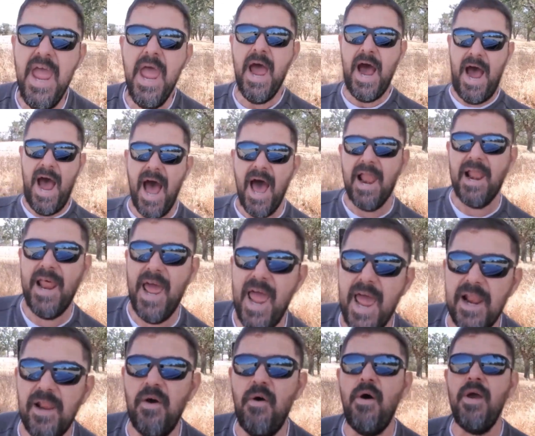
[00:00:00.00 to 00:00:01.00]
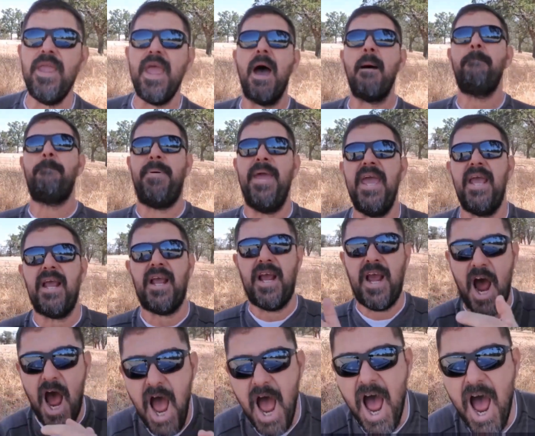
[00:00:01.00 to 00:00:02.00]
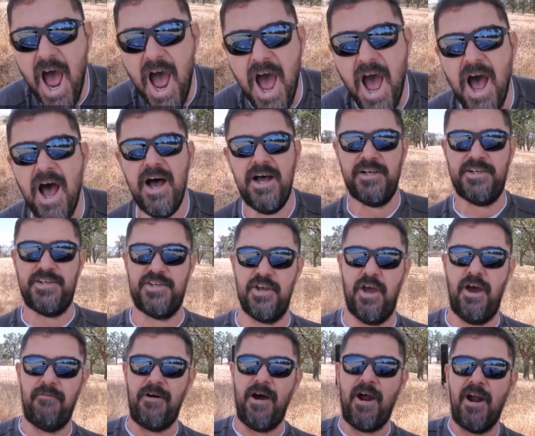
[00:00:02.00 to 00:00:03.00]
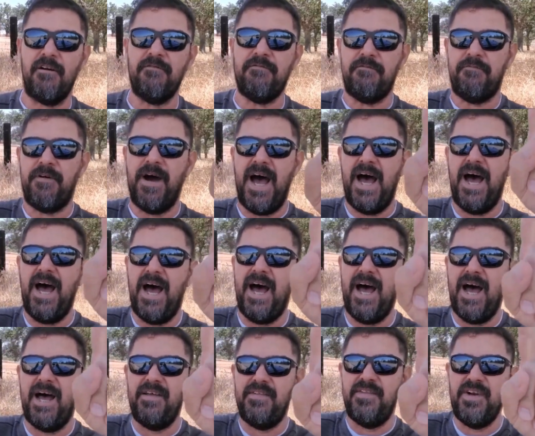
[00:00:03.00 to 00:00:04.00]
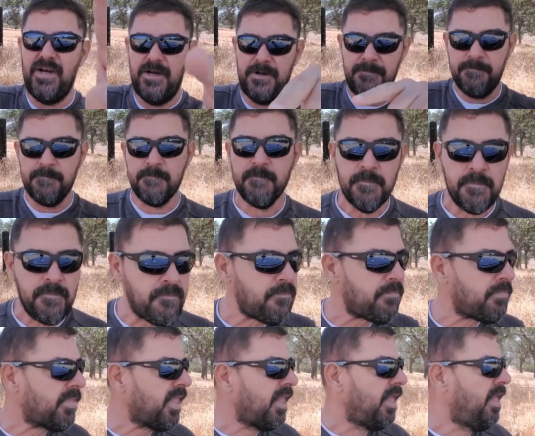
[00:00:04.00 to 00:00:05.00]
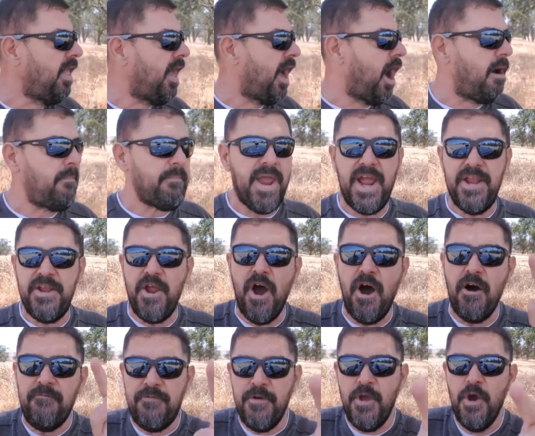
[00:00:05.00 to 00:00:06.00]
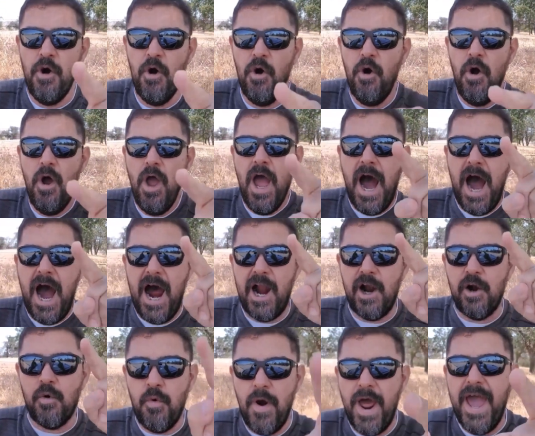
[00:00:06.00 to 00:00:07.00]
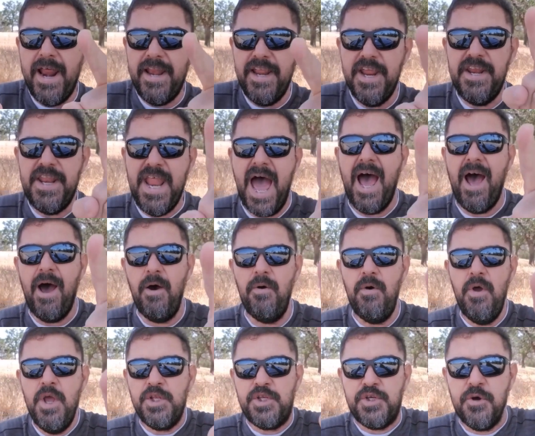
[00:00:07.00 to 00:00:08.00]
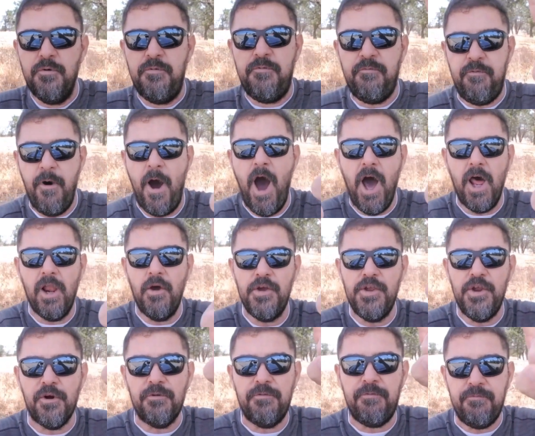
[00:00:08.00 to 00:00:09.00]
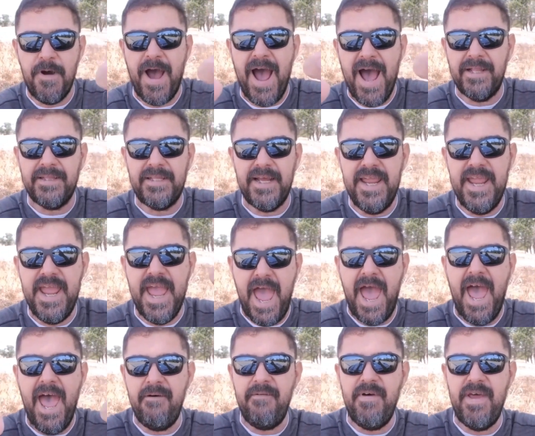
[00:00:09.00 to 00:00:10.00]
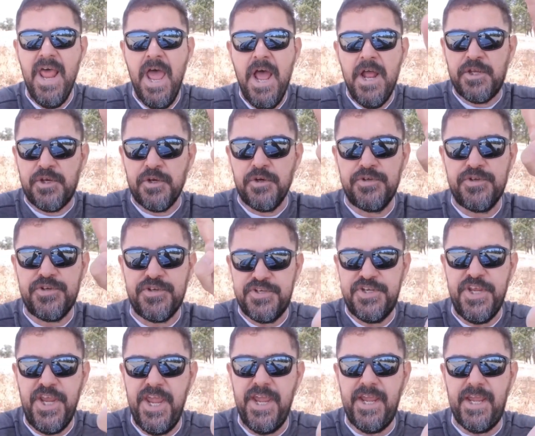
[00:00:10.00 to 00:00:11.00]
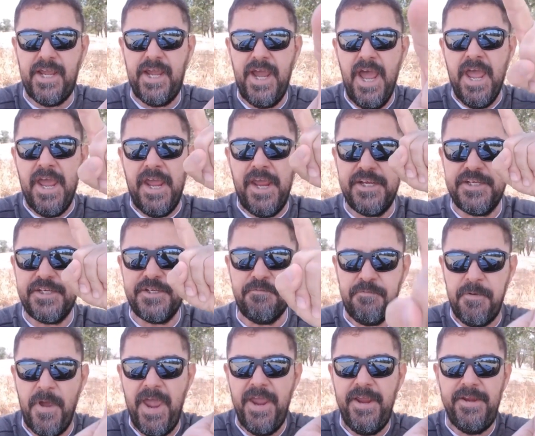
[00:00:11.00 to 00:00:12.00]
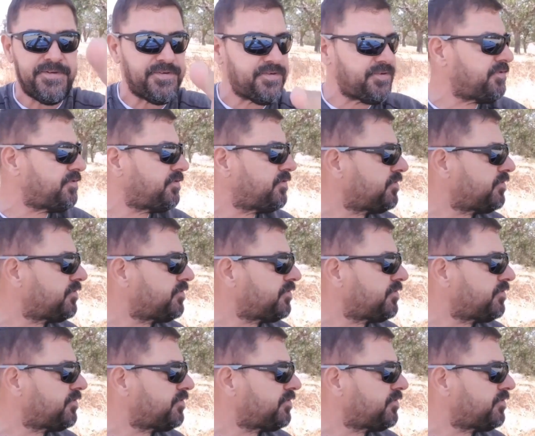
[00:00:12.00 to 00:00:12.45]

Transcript: Hallelujah, because of our Father. How many of you are ready now to follow your Father in heaven, to seek his face?